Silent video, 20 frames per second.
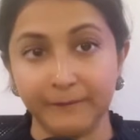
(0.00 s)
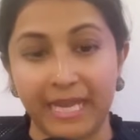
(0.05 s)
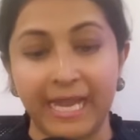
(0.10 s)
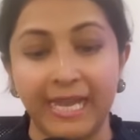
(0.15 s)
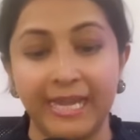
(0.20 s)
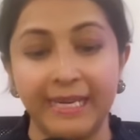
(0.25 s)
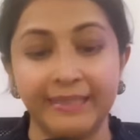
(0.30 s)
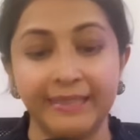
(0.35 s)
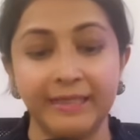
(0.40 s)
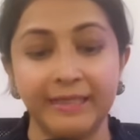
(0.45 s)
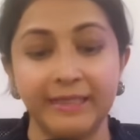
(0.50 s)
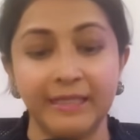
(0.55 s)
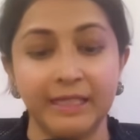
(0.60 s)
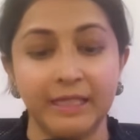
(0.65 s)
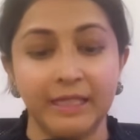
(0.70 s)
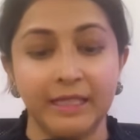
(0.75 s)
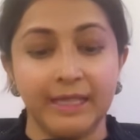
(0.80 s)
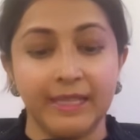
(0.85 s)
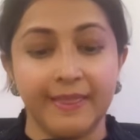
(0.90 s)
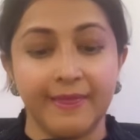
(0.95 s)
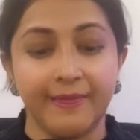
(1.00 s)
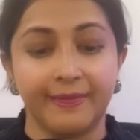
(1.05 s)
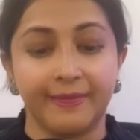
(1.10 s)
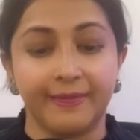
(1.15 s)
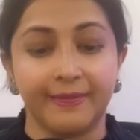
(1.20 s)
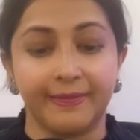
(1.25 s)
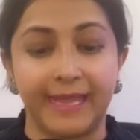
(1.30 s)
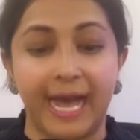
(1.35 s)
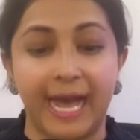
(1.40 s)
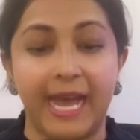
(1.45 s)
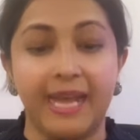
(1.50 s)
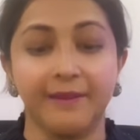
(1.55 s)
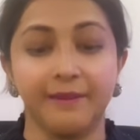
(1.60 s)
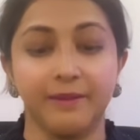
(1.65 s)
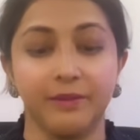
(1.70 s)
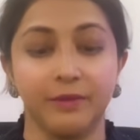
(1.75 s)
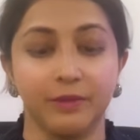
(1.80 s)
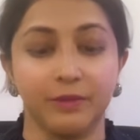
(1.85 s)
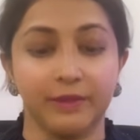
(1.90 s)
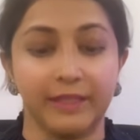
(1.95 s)
And that
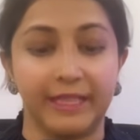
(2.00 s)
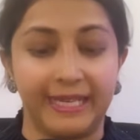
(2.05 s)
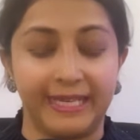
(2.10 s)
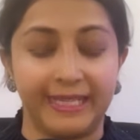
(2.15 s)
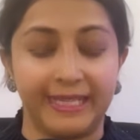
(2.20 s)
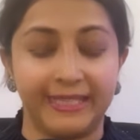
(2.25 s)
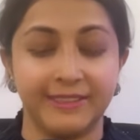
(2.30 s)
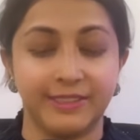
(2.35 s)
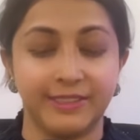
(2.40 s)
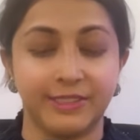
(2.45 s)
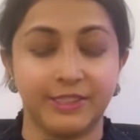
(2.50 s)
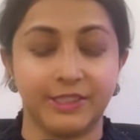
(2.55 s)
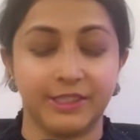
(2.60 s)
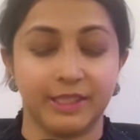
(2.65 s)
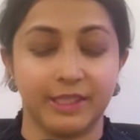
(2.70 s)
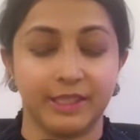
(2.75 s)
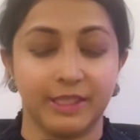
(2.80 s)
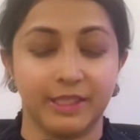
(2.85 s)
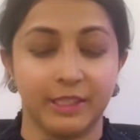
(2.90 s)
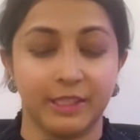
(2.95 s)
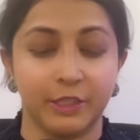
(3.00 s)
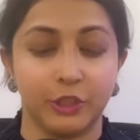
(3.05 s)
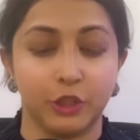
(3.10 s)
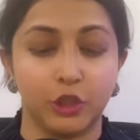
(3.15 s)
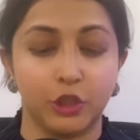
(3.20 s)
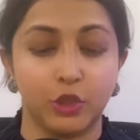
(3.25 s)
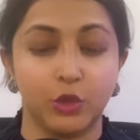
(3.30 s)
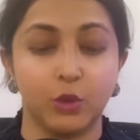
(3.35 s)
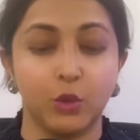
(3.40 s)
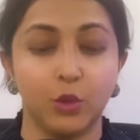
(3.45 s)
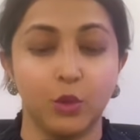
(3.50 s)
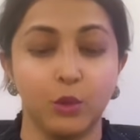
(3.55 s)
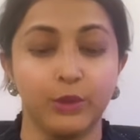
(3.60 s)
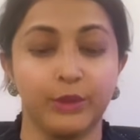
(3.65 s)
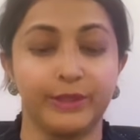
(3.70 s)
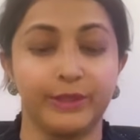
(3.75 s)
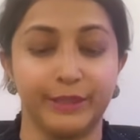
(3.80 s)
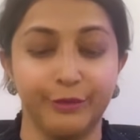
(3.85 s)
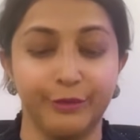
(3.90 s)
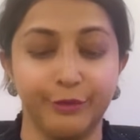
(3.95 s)
lays
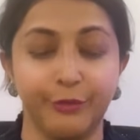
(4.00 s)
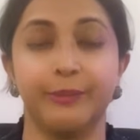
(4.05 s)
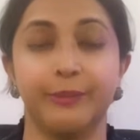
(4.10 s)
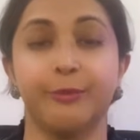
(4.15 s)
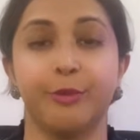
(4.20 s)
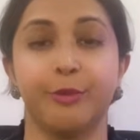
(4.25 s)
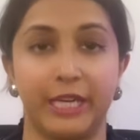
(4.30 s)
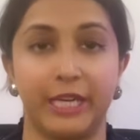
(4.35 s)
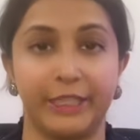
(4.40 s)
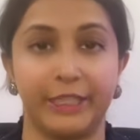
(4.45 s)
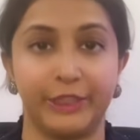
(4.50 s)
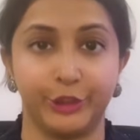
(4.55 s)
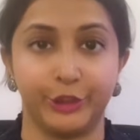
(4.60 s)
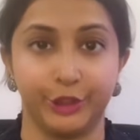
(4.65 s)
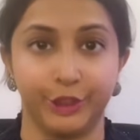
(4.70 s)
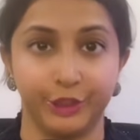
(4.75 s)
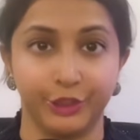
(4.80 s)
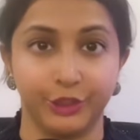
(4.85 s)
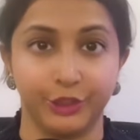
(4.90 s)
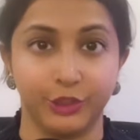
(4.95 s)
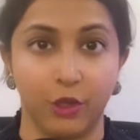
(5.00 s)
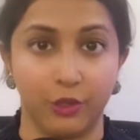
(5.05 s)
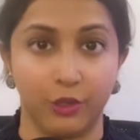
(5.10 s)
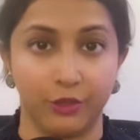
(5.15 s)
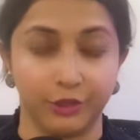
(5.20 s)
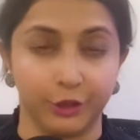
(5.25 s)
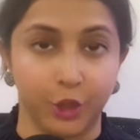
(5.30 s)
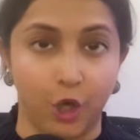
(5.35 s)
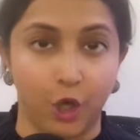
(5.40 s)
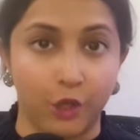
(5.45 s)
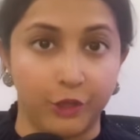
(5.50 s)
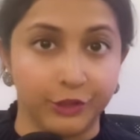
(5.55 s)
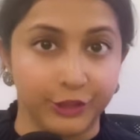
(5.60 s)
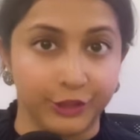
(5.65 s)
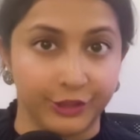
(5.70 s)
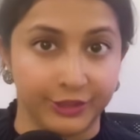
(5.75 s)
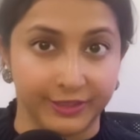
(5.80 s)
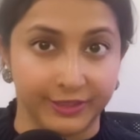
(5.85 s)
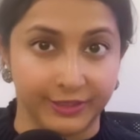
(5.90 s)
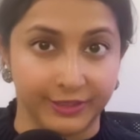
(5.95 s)
two different pressures on the dollar
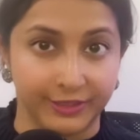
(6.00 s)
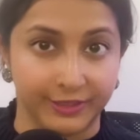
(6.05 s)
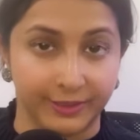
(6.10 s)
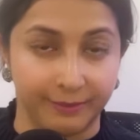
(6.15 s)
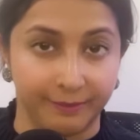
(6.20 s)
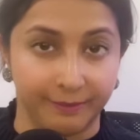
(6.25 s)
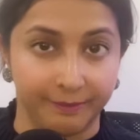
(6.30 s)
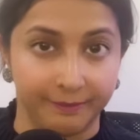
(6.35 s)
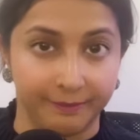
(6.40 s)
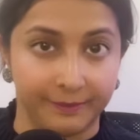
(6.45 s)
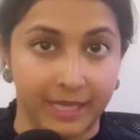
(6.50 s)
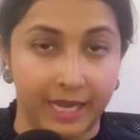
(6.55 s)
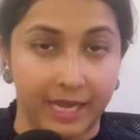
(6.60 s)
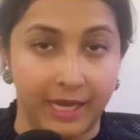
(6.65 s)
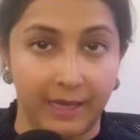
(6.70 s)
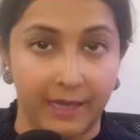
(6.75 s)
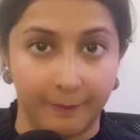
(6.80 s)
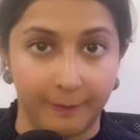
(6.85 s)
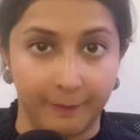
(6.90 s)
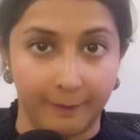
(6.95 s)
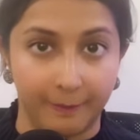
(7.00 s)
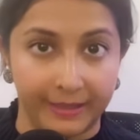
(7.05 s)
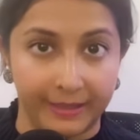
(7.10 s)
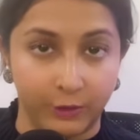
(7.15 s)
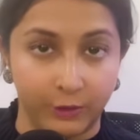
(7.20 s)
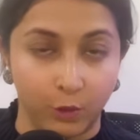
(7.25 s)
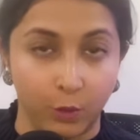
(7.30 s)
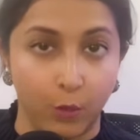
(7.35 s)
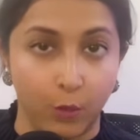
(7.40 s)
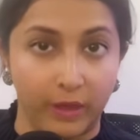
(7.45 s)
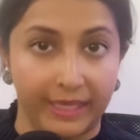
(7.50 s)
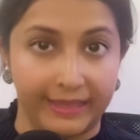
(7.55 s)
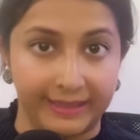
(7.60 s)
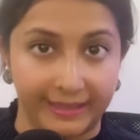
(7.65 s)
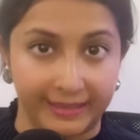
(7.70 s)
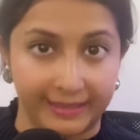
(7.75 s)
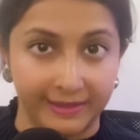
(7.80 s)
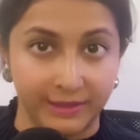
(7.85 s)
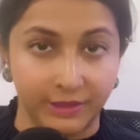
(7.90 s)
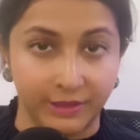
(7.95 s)
system, in the way
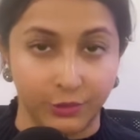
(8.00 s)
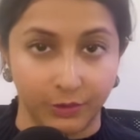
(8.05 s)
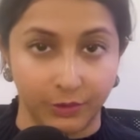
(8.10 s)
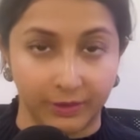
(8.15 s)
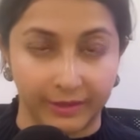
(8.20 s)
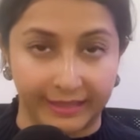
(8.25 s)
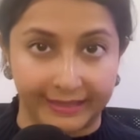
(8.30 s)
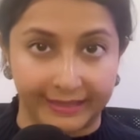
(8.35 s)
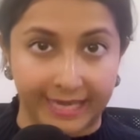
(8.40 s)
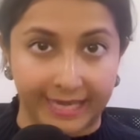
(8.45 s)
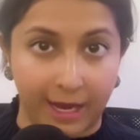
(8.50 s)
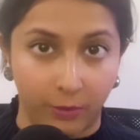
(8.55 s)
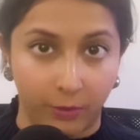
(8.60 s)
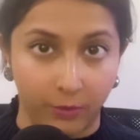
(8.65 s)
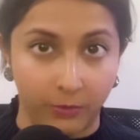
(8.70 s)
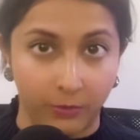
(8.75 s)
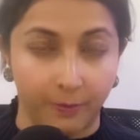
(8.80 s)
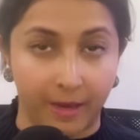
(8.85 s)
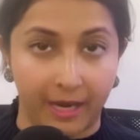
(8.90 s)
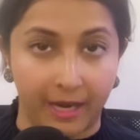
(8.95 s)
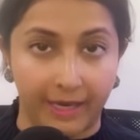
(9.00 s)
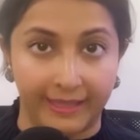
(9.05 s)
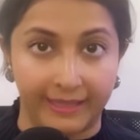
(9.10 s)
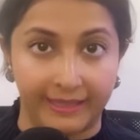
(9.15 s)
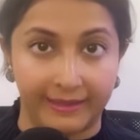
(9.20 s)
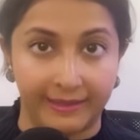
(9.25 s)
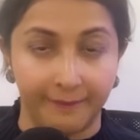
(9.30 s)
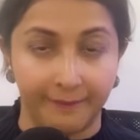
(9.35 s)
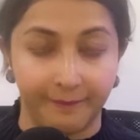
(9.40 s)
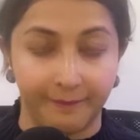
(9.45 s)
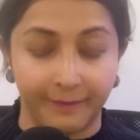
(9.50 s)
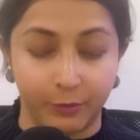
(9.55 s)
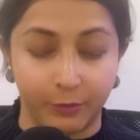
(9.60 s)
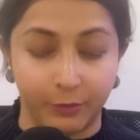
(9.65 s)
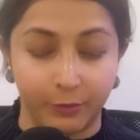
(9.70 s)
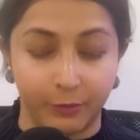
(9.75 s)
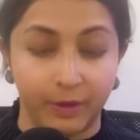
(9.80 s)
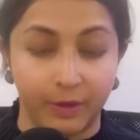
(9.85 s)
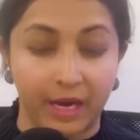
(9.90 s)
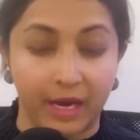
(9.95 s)
that it's laid out by
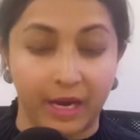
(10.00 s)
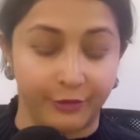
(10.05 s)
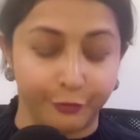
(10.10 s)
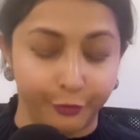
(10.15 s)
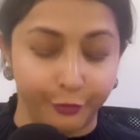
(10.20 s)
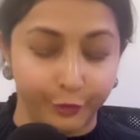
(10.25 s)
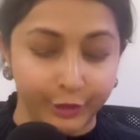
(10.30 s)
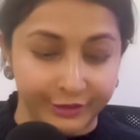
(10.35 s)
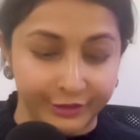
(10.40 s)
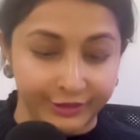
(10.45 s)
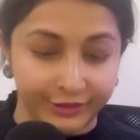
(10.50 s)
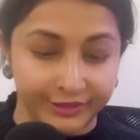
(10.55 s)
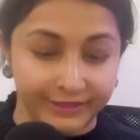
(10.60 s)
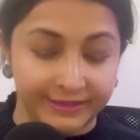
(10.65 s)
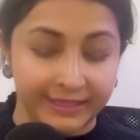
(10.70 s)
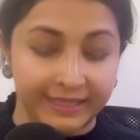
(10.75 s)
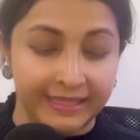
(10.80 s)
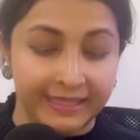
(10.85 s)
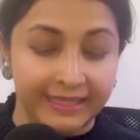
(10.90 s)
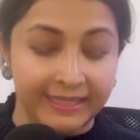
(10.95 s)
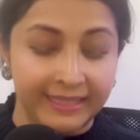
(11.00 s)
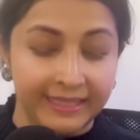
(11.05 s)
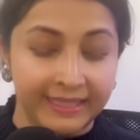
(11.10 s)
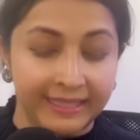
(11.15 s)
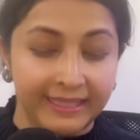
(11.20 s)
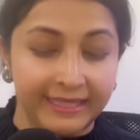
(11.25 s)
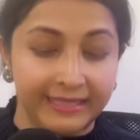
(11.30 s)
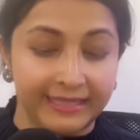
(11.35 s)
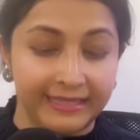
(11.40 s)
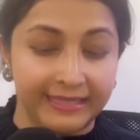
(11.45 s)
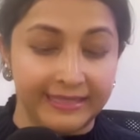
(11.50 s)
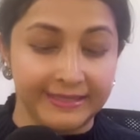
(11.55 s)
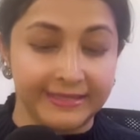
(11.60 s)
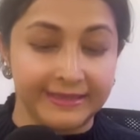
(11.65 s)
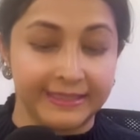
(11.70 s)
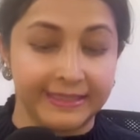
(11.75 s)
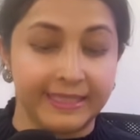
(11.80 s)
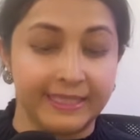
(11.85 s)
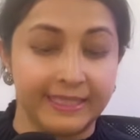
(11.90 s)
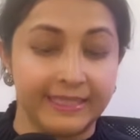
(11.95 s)
Moran. The first
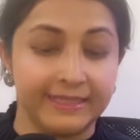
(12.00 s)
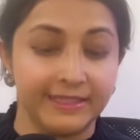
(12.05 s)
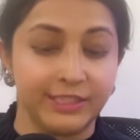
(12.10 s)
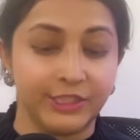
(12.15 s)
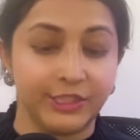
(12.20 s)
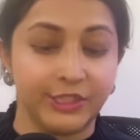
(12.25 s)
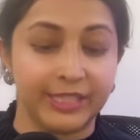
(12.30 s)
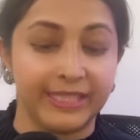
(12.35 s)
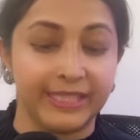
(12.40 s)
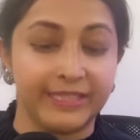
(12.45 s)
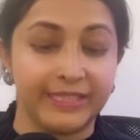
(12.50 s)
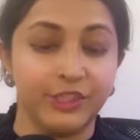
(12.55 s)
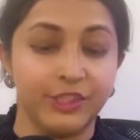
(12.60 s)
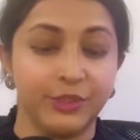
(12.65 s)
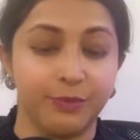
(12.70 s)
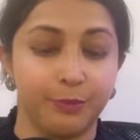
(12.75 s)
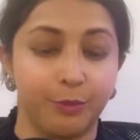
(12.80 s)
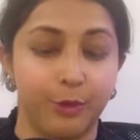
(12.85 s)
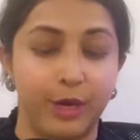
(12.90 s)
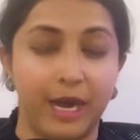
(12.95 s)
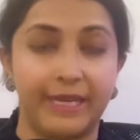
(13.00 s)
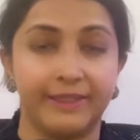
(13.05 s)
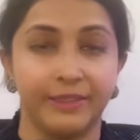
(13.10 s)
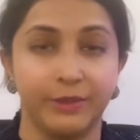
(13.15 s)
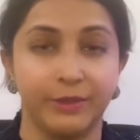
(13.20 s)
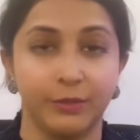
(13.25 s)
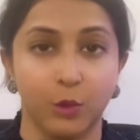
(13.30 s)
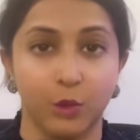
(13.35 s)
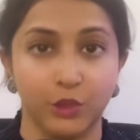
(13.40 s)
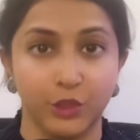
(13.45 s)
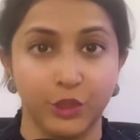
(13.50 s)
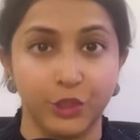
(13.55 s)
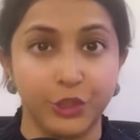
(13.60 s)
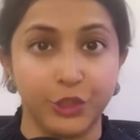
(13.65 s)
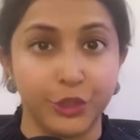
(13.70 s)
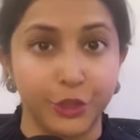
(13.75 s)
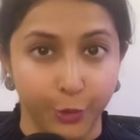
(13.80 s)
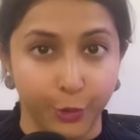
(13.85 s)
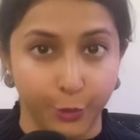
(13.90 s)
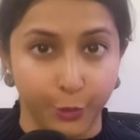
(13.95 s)
is, since Bretton
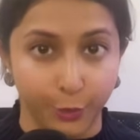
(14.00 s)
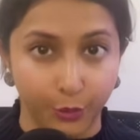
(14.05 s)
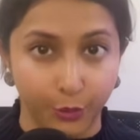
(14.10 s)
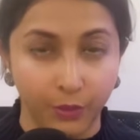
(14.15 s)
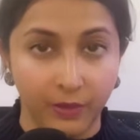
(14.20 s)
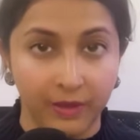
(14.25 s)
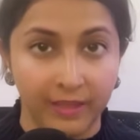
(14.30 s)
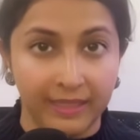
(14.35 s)
Woods 2,